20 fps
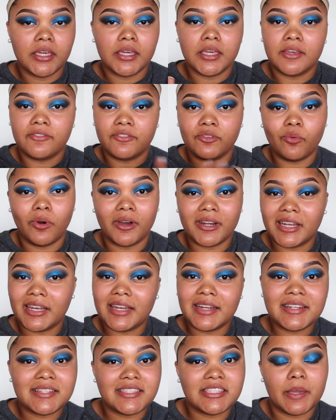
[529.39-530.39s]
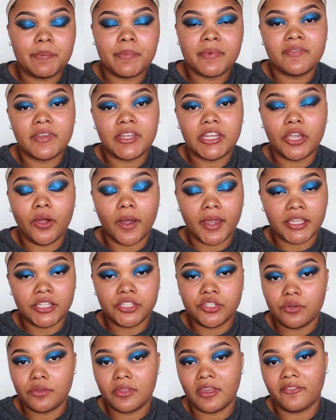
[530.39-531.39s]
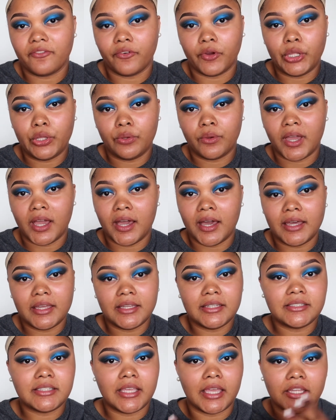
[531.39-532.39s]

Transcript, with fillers: If you want it in a separate video, I can do that for you guys.